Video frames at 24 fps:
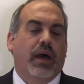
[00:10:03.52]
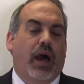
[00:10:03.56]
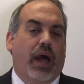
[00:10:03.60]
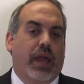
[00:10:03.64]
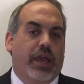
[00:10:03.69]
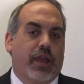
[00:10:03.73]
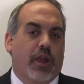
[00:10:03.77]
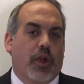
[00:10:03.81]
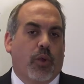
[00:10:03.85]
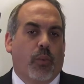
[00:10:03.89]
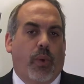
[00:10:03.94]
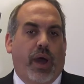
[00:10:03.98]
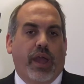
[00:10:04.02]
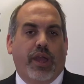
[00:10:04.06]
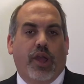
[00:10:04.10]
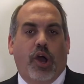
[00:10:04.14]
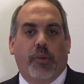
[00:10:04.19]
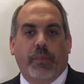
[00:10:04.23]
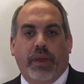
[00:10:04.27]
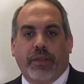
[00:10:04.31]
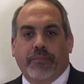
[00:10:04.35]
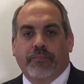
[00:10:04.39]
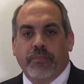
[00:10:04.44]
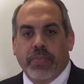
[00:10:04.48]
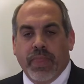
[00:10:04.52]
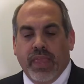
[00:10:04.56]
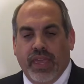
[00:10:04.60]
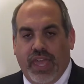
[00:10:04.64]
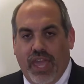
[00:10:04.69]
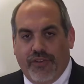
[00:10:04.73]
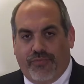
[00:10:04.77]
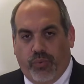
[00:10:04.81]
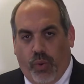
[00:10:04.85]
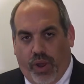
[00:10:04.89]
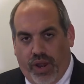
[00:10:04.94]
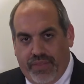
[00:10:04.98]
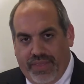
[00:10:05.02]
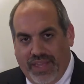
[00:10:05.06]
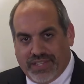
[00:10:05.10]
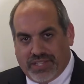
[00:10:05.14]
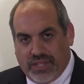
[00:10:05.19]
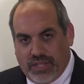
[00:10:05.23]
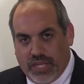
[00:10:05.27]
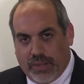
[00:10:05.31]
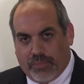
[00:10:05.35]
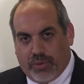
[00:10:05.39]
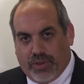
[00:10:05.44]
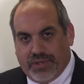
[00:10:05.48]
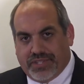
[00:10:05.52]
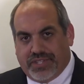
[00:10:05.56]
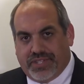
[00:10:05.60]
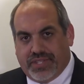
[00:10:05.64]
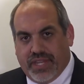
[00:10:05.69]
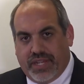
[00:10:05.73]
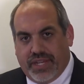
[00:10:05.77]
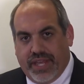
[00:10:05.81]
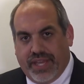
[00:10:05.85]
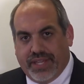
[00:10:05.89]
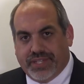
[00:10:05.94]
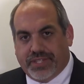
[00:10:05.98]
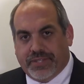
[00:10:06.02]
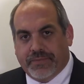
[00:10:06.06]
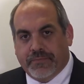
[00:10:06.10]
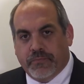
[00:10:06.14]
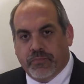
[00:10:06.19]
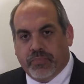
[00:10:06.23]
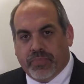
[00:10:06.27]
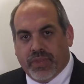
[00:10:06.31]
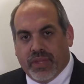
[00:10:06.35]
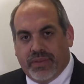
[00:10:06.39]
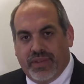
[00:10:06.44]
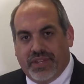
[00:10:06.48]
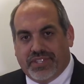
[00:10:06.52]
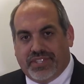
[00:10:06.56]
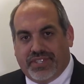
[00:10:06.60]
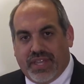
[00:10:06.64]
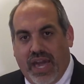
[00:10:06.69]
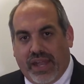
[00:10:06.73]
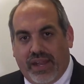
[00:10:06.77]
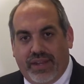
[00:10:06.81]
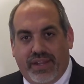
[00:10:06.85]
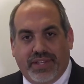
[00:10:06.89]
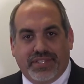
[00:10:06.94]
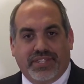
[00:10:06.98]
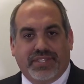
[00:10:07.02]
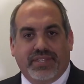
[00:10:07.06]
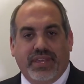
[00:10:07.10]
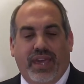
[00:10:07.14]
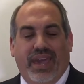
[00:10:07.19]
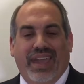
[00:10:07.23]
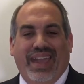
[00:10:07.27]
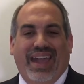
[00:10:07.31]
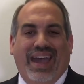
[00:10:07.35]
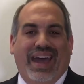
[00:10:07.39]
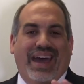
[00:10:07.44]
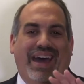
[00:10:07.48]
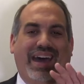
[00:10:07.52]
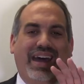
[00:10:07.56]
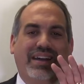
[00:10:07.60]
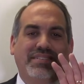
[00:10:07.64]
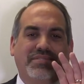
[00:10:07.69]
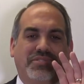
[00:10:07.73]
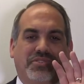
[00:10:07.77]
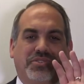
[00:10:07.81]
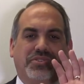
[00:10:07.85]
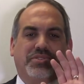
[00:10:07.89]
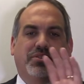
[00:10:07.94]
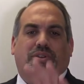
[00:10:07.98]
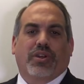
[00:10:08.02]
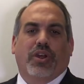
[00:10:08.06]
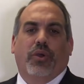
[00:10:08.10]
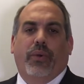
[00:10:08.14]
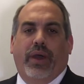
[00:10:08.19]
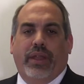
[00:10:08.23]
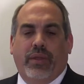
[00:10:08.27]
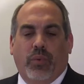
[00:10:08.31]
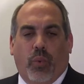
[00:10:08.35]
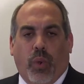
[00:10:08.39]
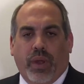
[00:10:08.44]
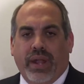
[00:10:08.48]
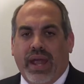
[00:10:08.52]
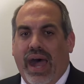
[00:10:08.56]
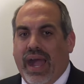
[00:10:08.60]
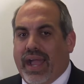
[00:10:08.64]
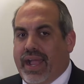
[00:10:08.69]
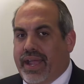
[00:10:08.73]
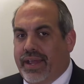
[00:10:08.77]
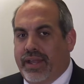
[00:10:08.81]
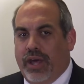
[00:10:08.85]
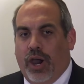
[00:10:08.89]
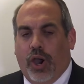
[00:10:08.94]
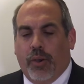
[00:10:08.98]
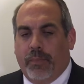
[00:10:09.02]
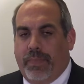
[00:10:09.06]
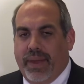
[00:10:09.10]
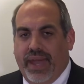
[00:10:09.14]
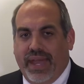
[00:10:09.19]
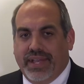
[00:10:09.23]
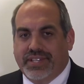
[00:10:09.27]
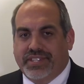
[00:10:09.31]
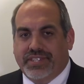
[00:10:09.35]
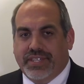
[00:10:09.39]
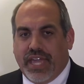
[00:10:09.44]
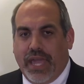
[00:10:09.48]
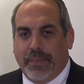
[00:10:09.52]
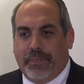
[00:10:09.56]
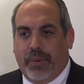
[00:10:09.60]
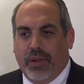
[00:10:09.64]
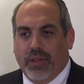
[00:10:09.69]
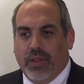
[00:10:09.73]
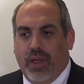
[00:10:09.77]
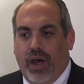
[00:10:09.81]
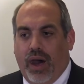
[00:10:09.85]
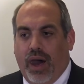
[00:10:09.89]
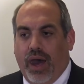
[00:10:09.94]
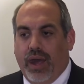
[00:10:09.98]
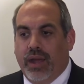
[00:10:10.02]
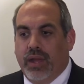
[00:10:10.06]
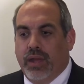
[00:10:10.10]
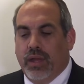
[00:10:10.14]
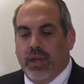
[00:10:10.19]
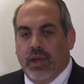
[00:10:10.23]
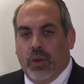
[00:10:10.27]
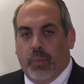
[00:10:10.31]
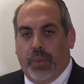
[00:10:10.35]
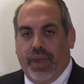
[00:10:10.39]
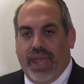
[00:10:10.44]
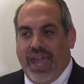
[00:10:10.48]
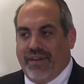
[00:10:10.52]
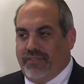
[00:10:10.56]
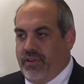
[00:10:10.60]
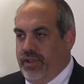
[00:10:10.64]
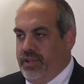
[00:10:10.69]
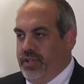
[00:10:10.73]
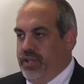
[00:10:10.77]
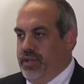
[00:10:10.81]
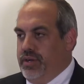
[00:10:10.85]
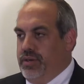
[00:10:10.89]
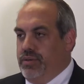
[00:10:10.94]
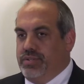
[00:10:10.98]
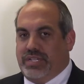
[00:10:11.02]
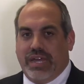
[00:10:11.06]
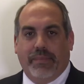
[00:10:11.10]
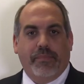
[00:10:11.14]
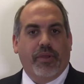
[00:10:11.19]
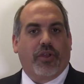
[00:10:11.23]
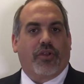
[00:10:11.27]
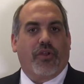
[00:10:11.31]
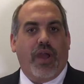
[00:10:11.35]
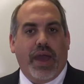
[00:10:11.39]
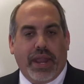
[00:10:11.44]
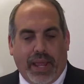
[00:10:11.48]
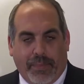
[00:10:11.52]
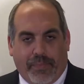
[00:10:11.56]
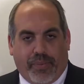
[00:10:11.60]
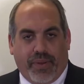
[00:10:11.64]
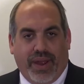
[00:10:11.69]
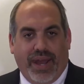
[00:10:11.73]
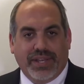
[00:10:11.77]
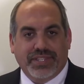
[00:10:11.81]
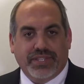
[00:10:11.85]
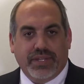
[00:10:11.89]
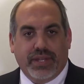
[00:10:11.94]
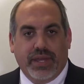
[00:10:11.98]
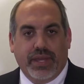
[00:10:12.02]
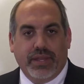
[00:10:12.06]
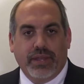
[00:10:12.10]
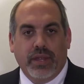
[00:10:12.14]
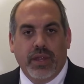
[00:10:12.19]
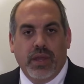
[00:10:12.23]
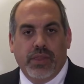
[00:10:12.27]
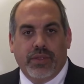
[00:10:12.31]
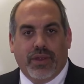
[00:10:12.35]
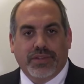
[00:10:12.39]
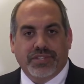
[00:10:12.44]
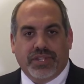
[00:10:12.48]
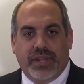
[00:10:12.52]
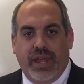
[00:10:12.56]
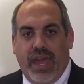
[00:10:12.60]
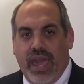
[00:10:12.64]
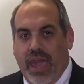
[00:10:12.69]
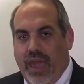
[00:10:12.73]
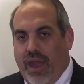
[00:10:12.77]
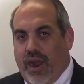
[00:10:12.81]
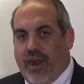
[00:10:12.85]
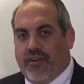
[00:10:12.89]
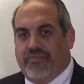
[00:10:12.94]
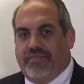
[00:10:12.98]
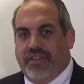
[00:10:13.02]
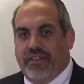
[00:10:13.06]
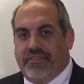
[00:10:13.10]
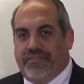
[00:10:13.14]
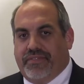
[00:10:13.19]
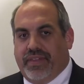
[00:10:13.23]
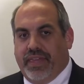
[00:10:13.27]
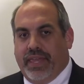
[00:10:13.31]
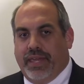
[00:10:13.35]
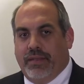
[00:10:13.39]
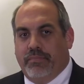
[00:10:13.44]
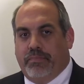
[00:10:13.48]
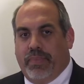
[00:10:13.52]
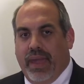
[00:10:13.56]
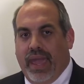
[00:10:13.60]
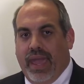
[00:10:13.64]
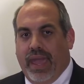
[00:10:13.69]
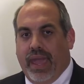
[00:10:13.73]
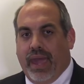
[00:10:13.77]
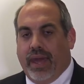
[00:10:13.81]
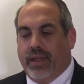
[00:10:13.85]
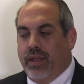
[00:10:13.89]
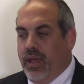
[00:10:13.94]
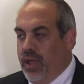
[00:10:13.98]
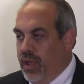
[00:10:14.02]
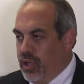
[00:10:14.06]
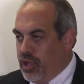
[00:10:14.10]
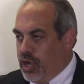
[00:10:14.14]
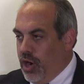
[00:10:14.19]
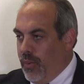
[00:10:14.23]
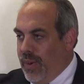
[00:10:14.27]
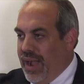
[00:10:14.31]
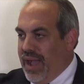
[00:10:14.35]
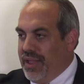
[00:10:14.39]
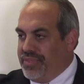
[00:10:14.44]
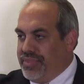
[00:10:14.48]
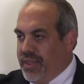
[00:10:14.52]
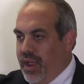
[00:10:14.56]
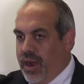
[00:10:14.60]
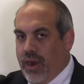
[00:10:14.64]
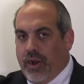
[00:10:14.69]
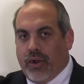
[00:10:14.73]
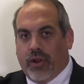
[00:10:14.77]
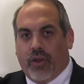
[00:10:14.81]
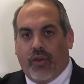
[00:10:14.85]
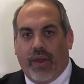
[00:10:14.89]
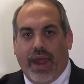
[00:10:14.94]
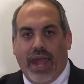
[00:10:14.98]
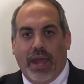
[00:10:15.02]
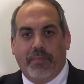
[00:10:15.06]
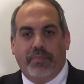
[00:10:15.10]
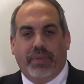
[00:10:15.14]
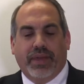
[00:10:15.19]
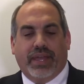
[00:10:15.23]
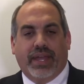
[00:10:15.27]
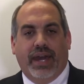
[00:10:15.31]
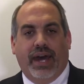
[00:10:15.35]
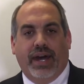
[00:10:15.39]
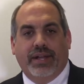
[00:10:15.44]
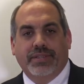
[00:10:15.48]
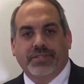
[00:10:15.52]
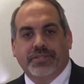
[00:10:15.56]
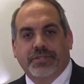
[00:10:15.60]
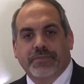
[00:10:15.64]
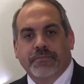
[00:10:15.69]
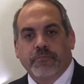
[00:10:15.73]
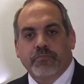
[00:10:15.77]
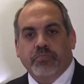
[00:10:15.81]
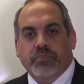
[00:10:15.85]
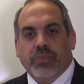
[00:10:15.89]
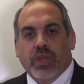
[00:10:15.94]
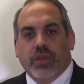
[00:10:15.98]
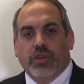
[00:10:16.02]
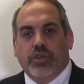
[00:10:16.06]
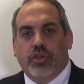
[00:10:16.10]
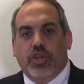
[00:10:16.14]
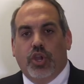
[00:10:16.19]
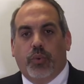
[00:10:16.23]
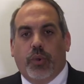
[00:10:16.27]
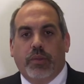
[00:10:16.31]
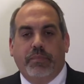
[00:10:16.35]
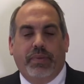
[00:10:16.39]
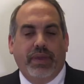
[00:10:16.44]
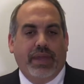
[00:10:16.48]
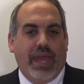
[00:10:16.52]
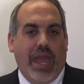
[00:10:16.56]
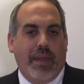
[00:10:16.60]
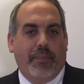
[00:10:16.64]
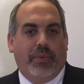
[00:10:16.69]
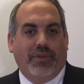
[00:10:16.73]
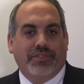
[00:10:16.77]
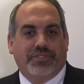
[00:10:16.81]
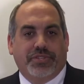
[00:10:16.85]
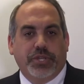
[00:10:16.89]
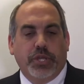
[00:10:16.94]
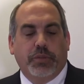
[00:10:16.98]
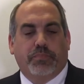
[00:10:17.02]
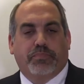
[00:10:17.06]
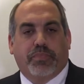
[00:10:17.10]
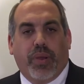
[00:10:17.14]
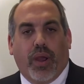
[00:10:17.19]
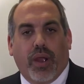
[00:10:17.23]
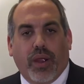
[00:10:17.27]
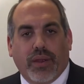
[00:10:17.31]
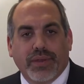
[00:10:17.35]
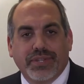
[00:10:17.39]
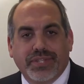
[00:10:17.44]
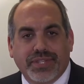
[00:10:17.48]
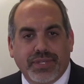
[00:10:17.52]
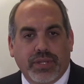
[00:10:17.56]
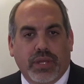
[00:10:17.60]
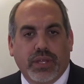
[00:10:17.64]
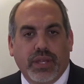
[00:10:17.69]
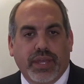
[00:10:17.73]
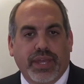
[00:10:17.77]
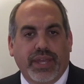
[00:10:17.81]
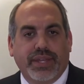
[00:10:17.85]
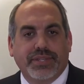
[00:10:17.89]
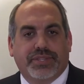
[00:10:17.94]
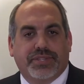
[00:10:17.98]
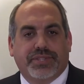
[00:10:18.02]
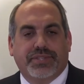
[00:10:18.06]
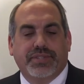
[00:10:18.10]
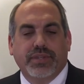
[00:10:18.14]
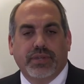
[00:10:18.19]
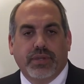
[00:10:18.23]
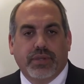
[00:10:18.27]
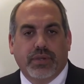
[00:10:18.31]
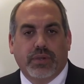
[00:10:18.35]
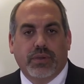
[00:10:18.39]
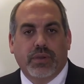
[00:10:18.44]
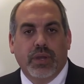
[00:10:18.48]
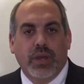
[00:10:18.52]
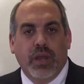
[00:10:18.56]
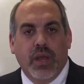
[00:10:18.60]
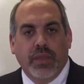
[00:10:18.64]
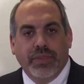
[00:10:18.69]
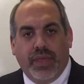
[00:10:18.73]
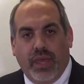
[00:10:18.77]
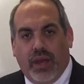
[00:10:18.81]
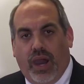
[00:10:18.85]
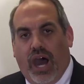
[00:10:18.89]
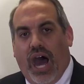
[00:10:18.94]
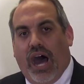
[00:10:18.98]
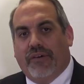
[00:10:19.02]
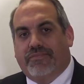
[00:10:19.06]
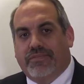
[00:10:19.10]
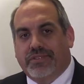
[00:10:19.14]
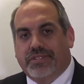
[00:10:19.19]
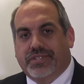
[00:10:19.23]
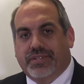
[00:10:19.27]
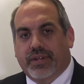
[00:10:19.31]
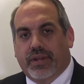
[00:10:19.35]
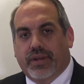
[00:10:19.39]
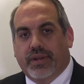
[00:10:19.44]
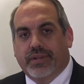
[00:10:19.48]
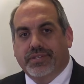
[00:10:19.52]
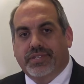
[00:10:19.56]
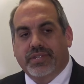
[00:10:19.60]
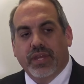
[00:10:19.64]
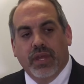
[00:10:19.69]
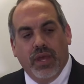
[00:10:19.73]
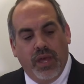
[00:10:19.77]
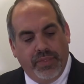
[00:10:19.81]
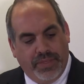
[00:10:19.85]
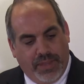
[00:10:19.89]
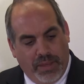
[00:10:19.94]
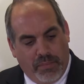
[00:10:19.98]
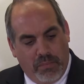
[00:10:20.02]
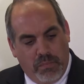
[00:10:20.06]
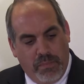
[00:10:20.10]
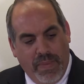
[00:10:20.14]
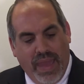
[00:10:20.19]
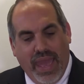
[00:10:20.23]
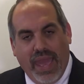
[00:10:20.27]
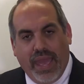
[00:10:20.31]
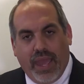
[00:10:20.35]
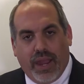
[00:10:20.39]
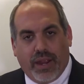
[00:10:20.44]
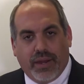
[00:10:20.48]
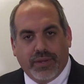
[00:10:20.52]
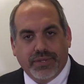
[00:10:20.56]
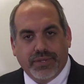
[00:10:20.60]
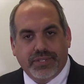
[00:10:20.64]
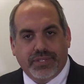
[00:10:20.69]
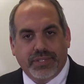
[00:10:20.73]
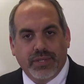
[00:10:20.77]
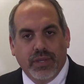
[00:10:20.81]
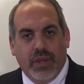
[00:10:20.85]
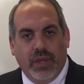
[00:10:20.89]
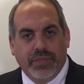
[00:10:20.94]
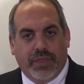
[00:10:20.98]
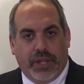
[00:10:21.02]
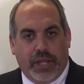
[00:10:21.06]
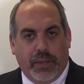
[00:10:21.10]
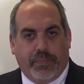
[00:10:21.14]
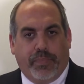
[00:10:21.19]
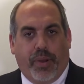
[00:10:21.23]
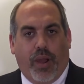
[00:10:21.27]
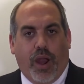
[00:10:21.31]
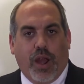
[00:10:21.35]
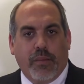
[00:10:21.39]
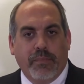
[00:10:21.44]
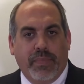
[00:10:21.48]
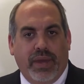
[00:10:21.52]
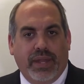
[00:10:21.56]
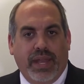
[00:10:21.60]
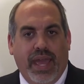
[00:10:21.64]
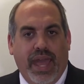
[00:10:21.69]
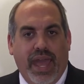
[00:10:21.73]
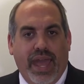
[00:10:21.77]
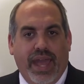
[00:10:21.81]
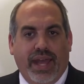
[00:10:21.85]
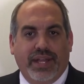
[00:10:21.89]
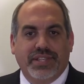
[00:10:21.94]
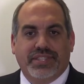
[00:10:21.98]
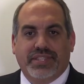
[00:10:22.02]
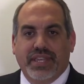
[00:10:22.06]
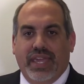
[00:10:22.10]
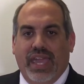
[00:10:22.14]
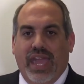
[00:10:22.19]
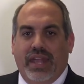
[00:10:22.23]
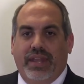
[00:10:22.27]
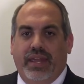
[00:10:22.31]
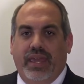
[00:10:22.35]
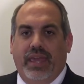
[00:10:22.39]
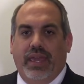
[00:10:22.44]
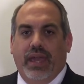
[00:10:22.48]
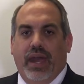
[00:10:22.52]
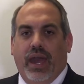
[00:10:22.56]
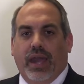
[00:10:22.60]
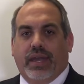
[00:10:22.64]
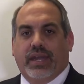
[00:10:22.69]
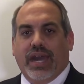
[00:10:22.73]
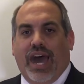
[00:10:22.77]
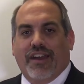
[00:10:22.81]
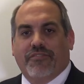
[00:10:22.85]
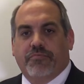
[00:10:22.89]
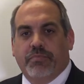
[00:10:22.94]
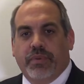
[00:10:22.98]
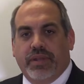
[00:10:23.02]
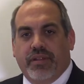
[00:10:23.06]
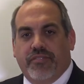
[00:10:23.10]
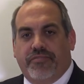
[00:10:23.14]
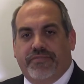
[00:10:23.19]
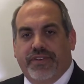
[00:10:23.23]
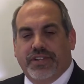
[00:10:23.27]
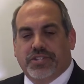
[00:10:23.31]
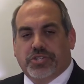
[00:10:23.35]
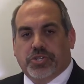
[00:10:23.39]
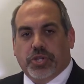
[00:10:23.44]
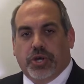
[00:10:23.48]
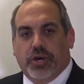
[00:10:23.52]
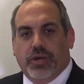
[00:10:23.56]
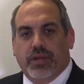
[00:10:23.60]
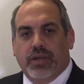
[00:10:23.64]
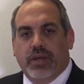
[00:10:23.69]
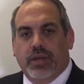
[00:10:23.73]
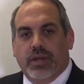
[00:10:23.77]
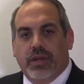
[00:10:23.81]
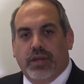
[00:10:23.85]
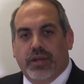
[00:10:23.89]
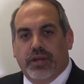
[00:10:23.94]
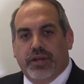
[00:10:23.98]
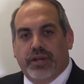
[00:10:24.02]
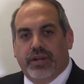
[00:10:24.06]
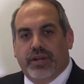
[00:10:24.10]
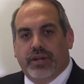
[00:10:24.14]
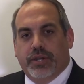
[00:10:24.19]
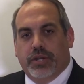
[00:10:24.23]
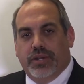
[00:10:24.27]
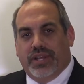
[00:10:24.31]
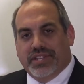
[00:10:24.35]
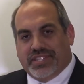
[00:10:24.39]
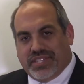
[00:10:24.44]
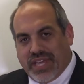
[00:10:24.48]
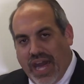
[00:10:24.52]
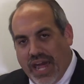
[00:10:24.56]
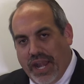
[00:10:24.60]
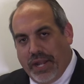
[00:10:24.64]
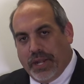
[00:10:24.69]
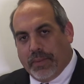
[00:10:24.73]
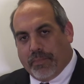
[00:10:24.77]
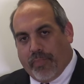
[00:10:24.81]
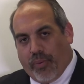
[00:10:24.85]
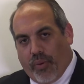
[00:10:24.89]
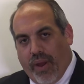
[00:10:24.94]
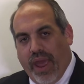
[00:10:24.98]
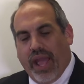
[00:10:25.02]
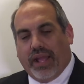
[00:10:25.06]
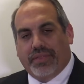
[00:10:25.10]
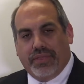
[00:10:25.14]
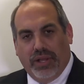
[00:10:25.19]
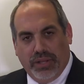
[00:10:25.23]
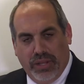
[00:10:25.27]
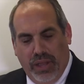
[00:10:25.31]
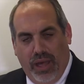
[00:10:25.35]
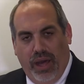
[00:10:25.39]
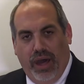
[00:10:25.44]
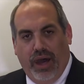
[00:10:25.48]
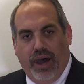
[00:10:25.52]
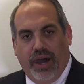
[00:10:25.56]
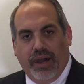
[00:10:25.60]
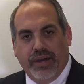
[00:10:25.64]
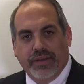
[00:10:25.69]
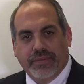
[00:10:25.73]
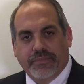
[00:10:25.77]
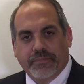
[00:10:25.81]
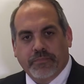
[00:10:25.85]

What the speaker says: here in Wyoming, if one of these liberal cities decided to say, screw it, we're not going to obey SAPA law, we have a new Democratic president, there's an AR-15 ban, go out there and grab the guns. You would be able to personally sue the officers, the mayors, the department heads, any government official who decided to break the law.